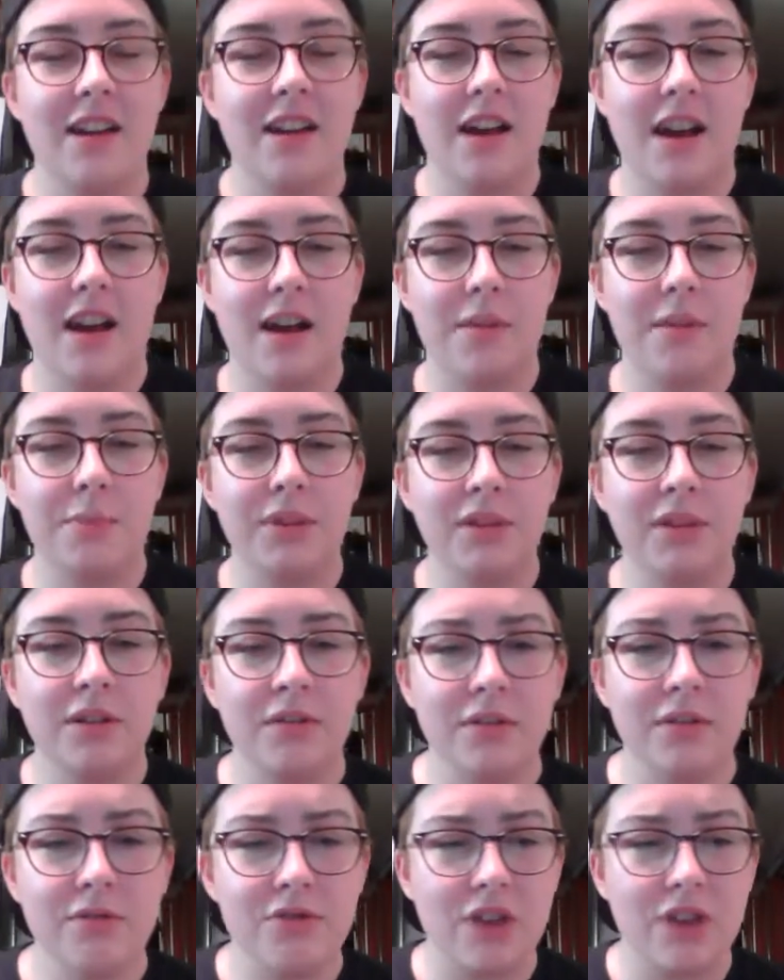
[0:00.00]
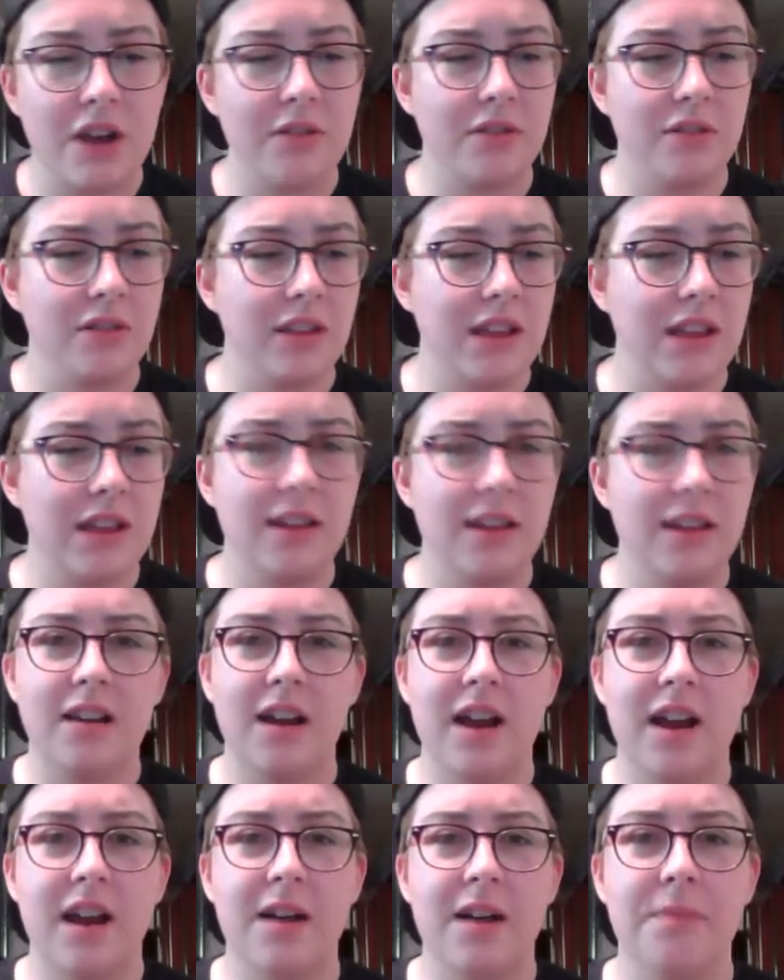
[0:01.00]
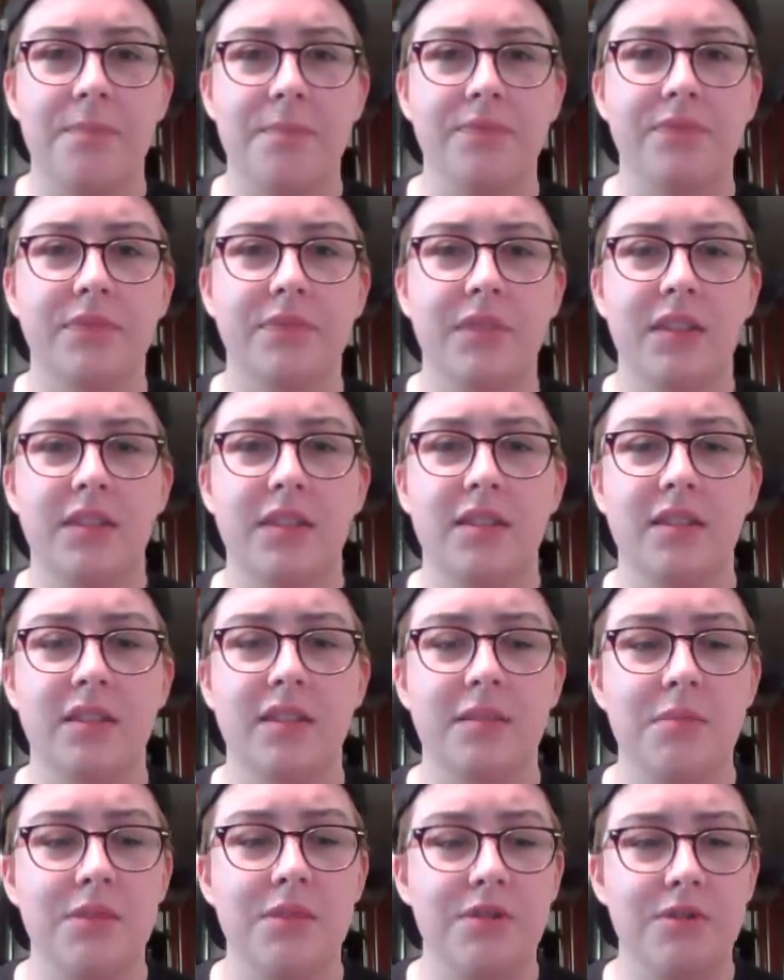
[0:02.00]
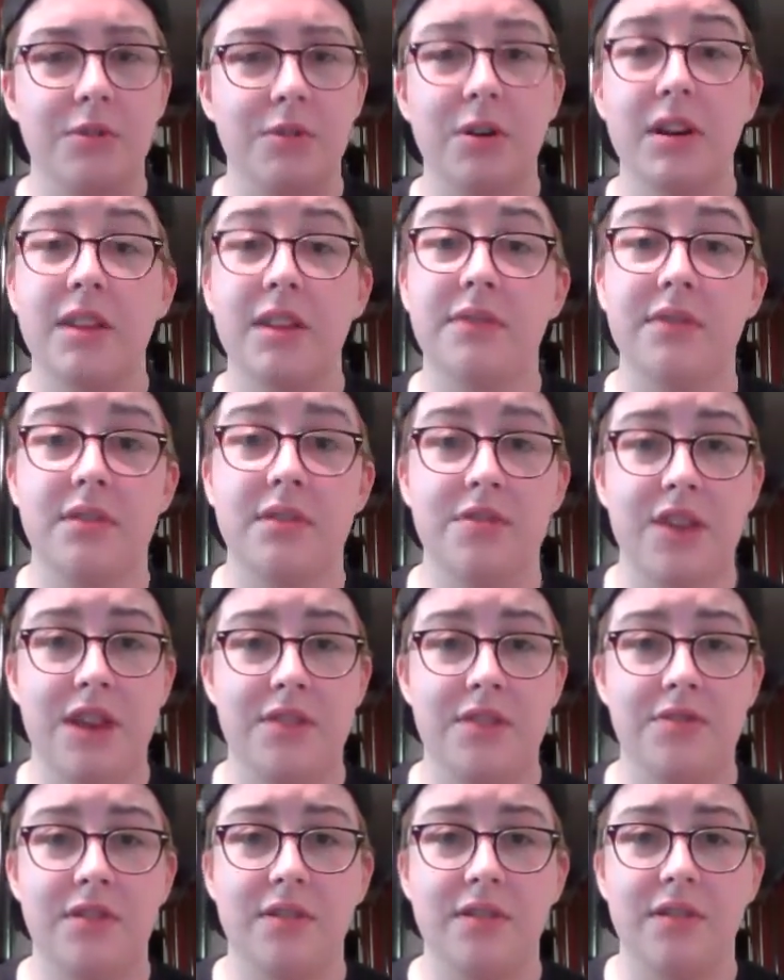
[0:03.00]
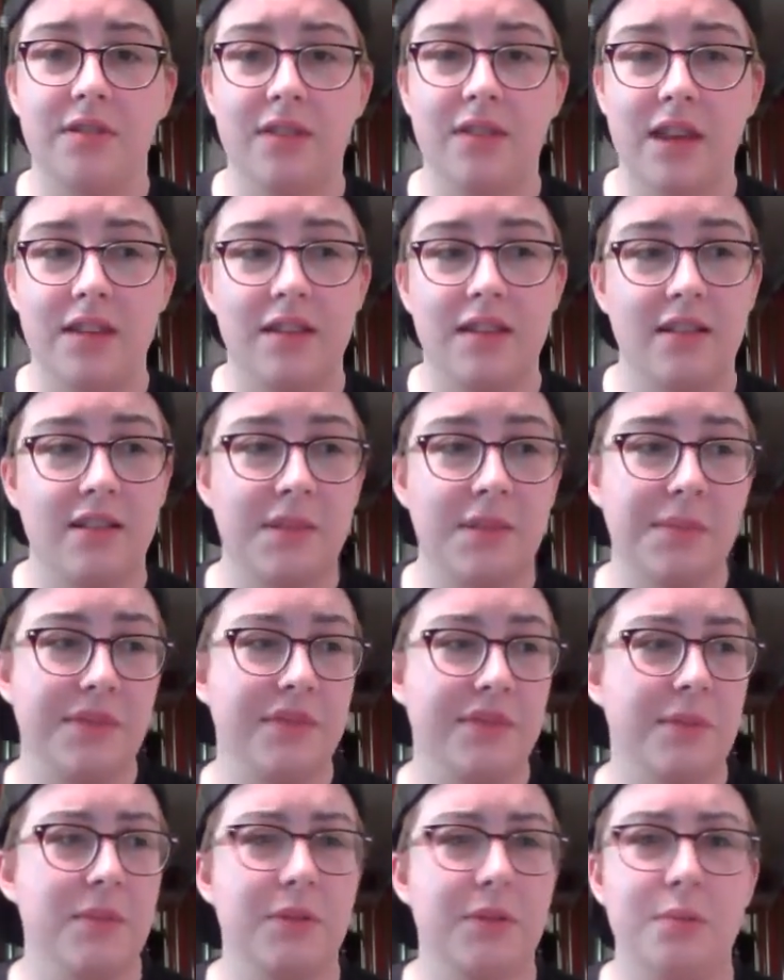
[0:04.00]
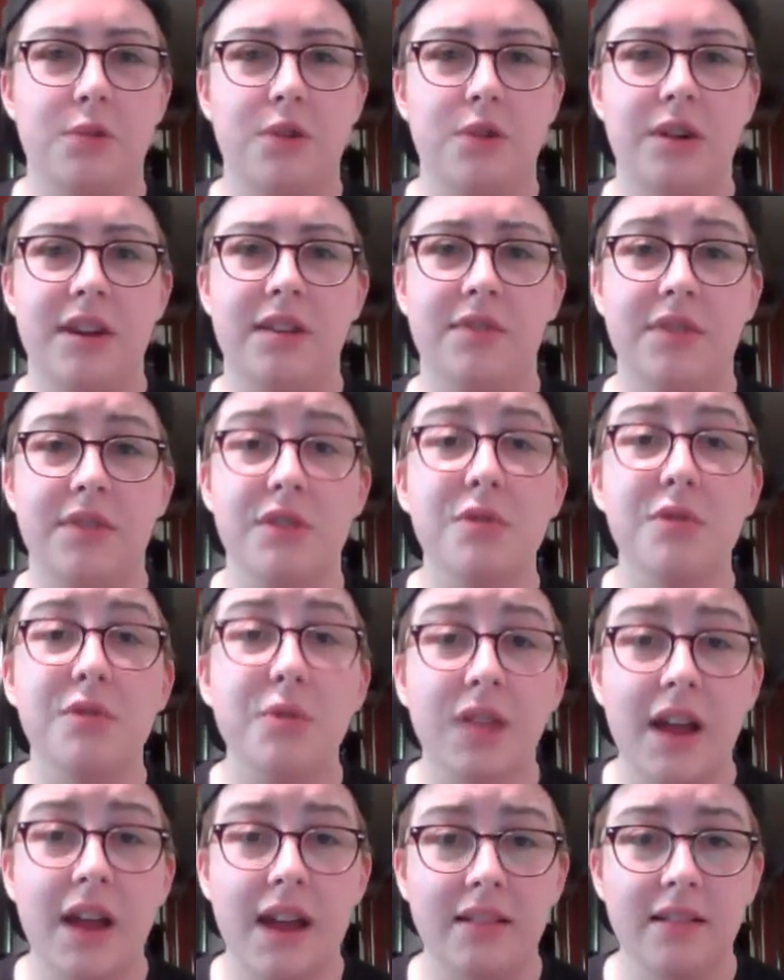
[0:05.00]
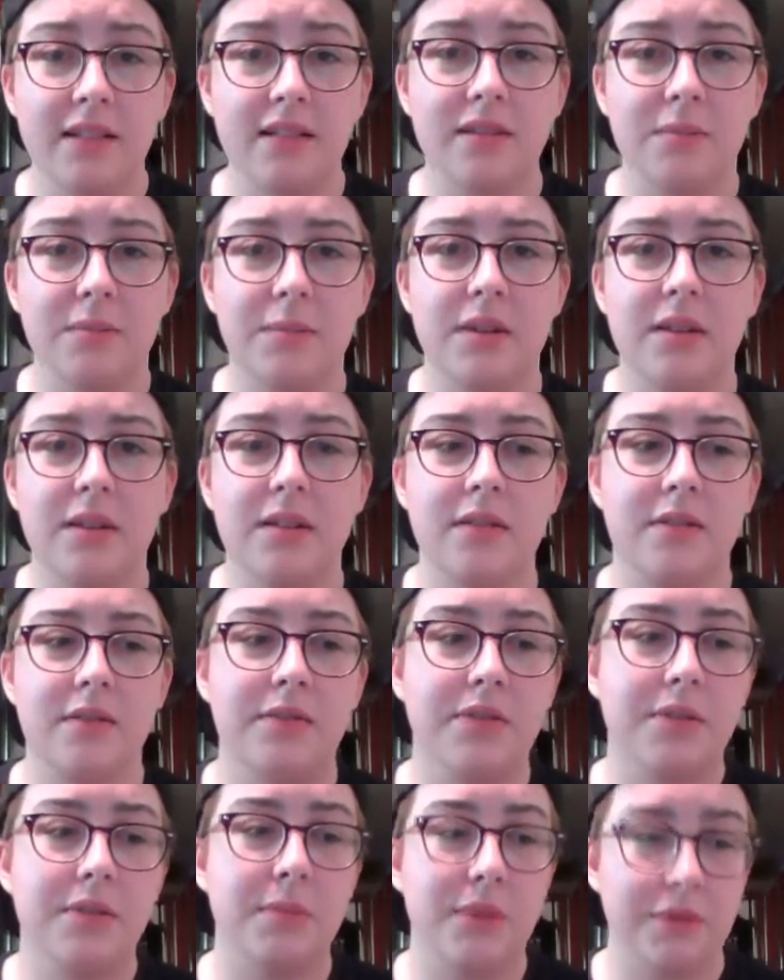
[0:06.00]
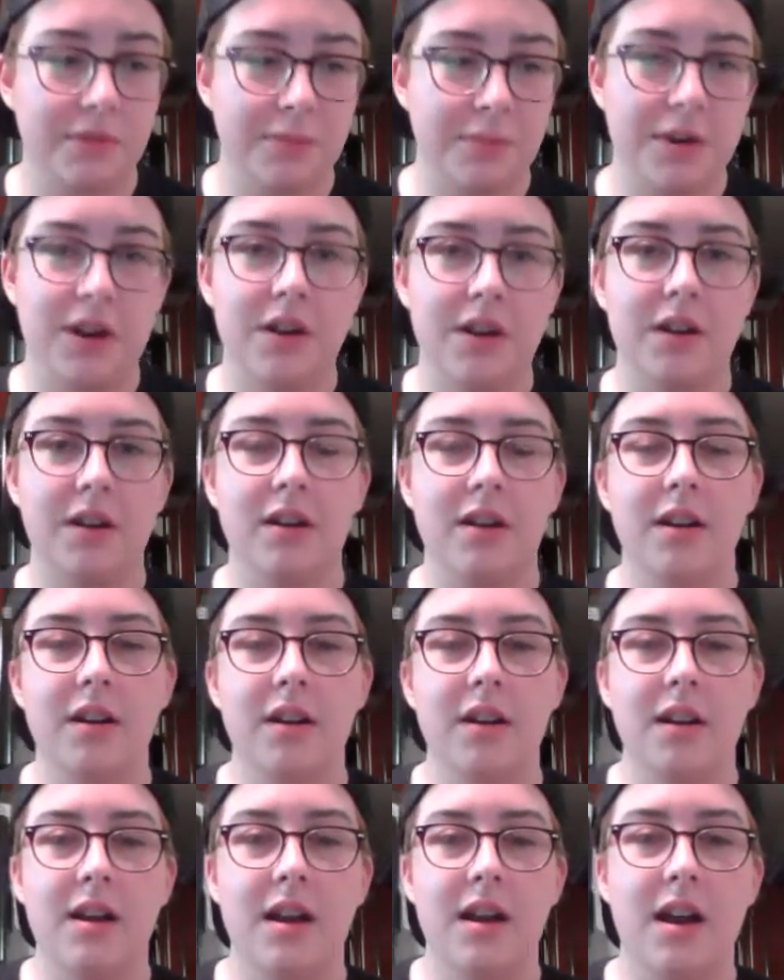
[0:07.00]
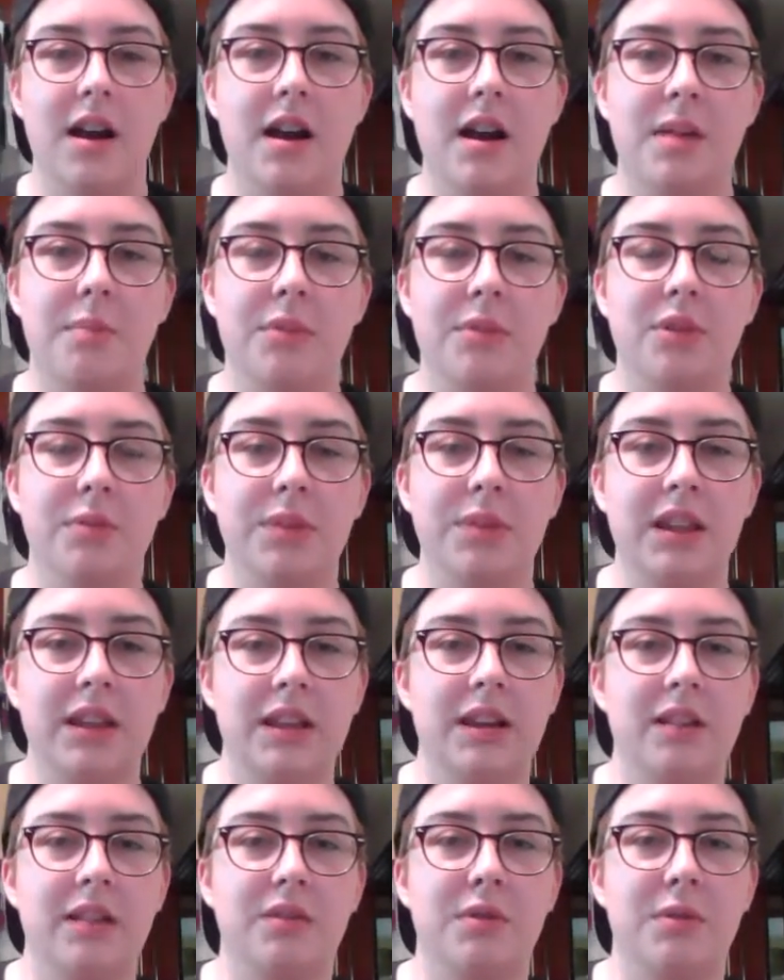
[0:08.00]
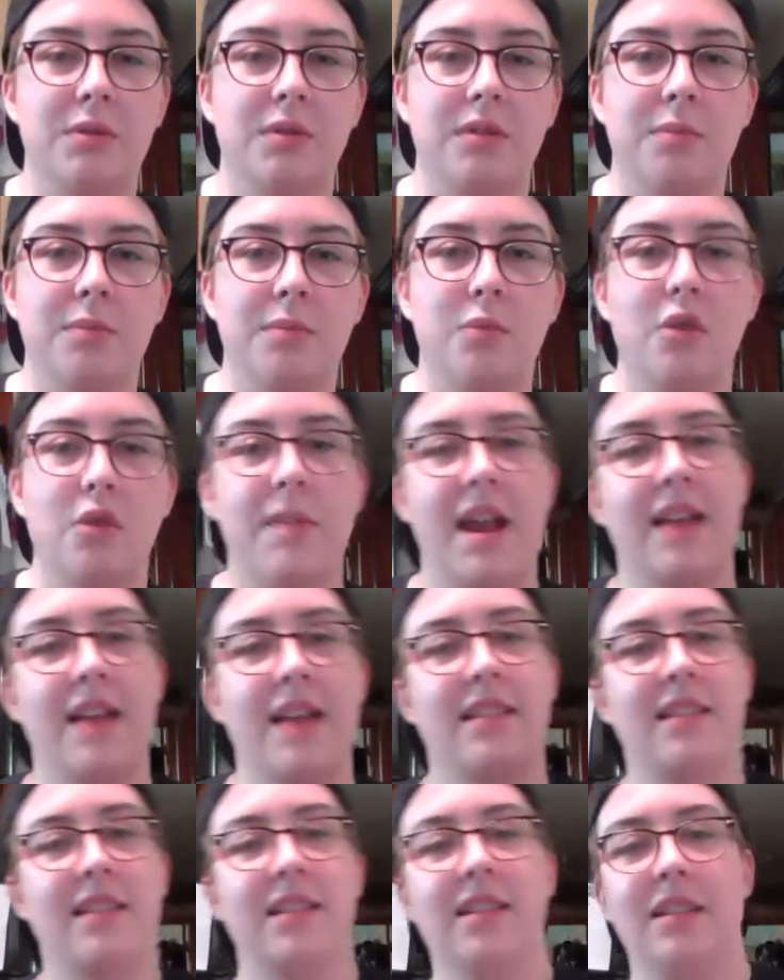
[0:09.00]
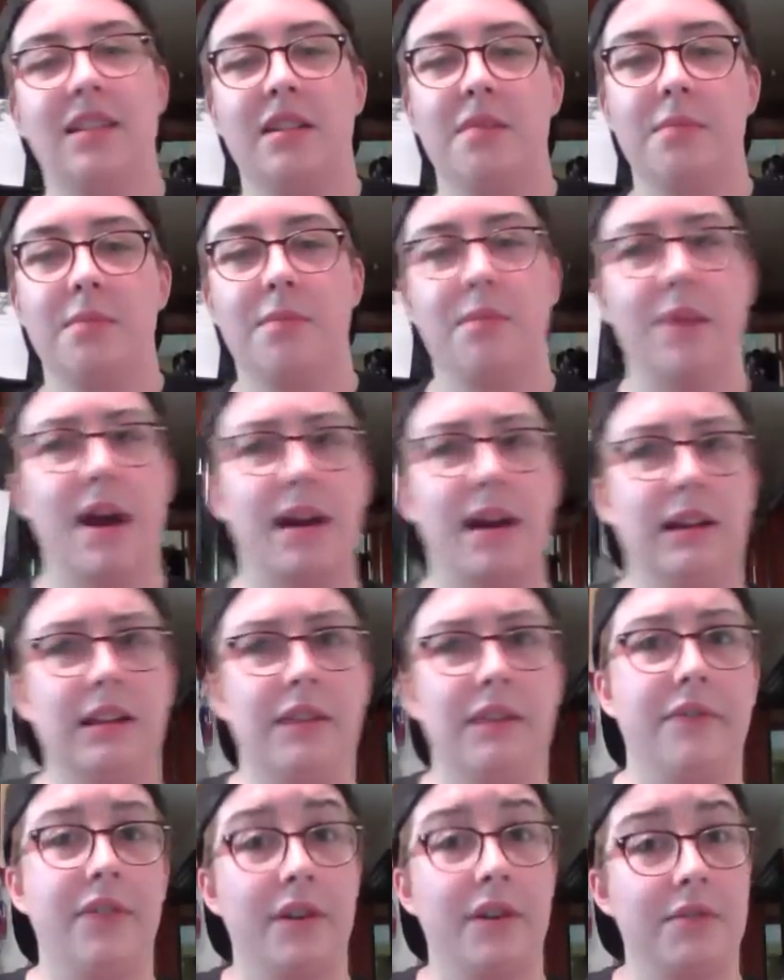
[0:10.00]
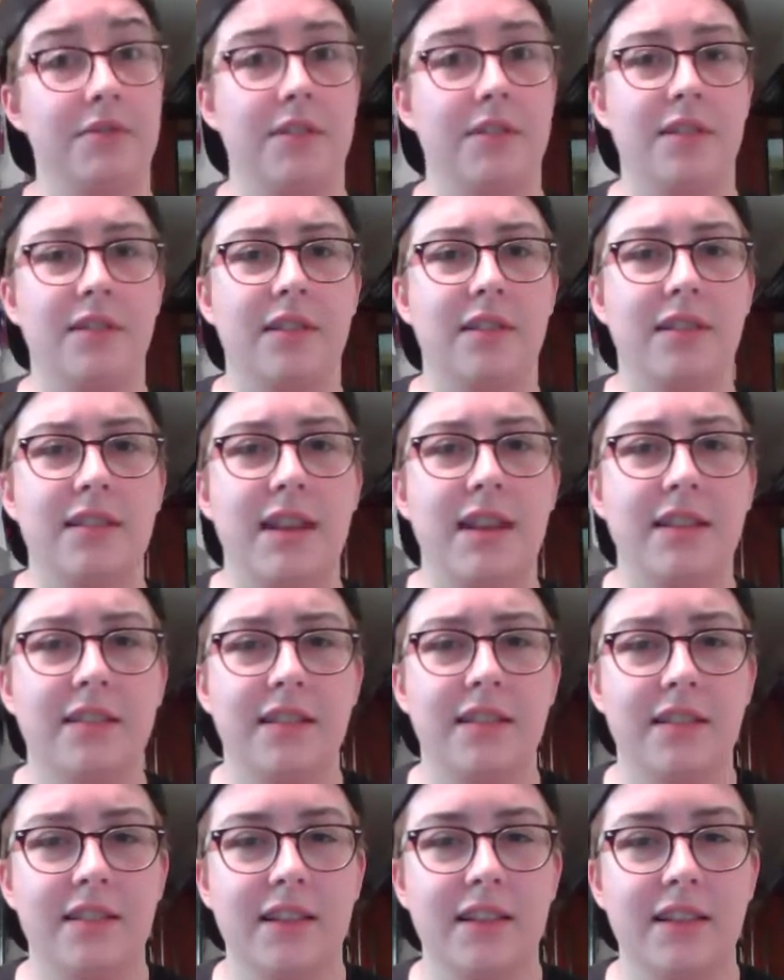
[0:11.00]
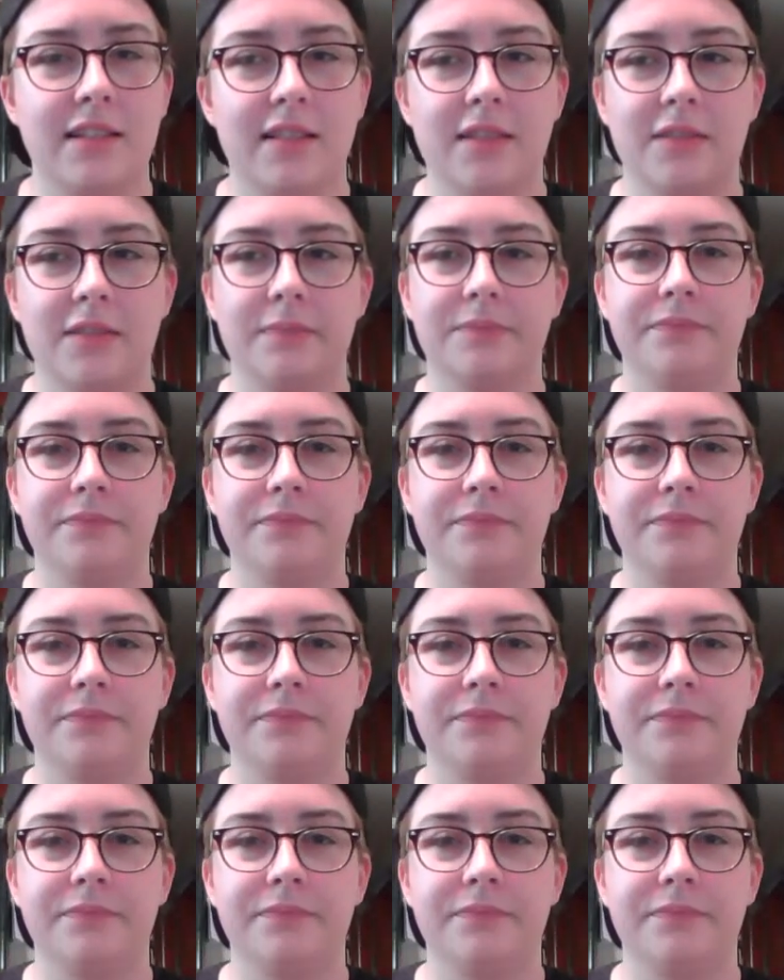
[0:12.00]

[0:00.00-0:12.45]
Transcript: But those are generally the majority of the changes, and then some of them are more individualized, but for the most part, you'll be leaning towards more masculine bodily functions and tendencies.